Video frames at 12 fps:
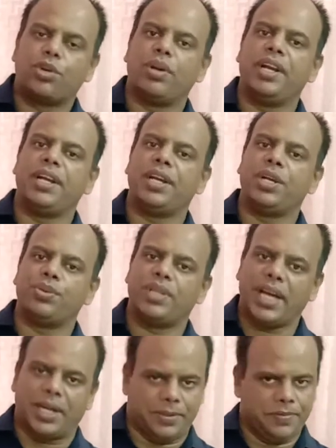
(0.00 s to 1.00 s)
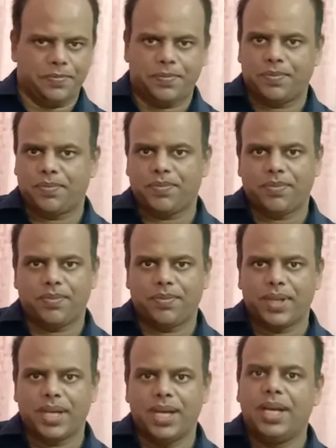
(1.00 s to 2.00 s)
related to that.
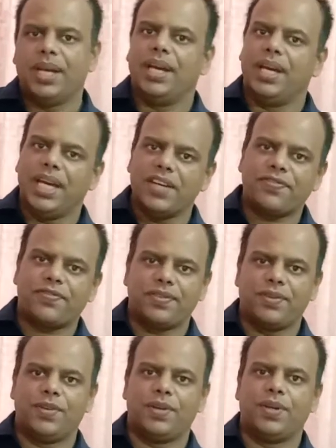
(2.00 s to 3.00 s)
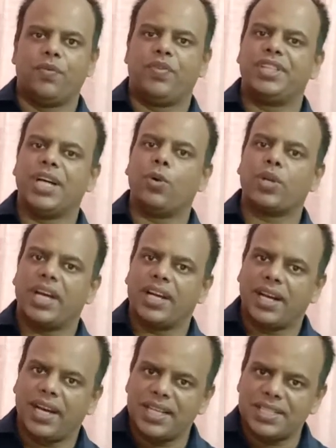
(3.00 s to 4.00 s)
If without
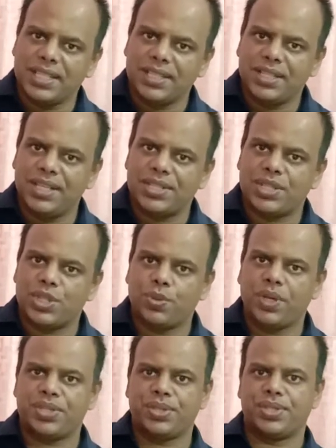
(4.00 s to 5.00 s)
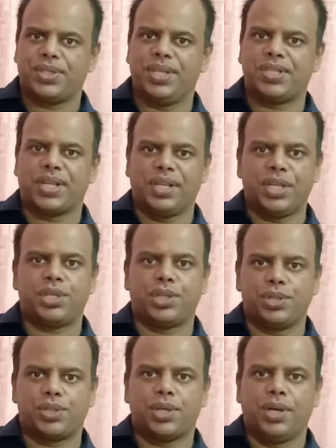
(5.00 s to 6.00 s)
analyzing these situations, these
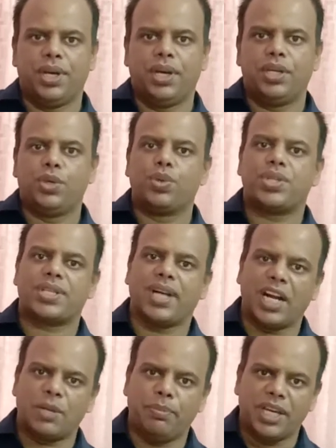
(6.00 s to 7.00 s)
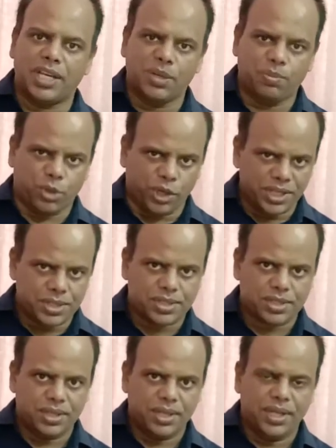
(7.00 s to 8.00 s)
conditions, you start making
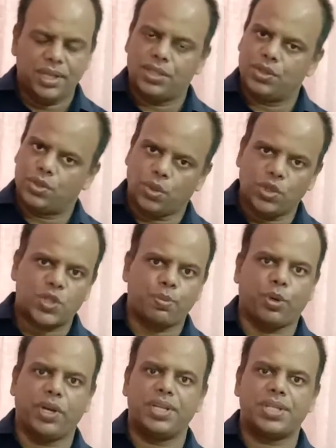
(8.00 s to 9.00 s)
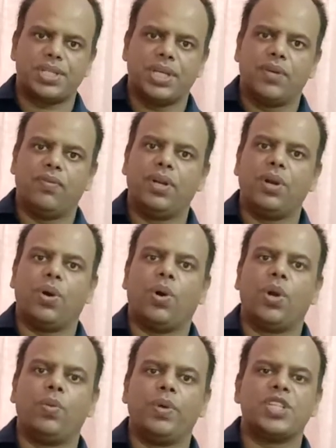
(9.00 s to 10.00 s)
points, those points will
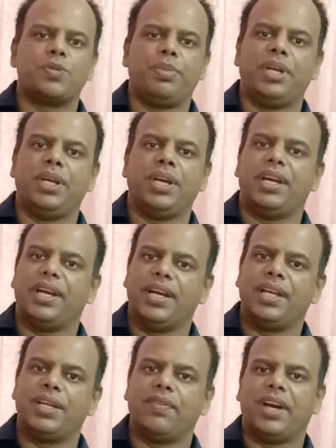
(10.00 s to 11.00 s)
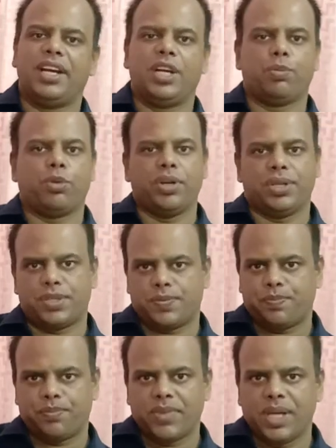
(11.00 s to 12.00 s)
always be invalid
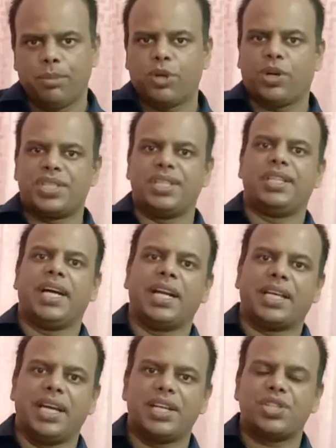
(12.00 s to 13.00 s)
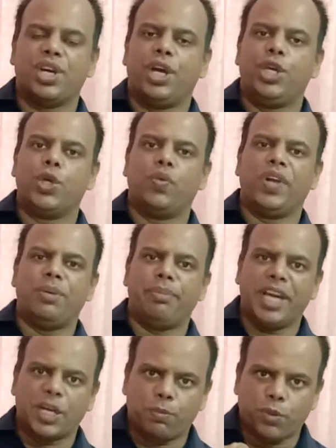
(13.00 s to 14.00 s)
points. Because in that case, you will
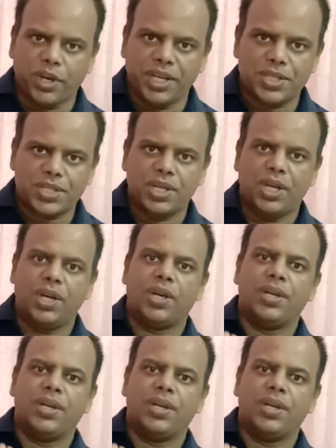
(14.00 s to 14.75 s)
make points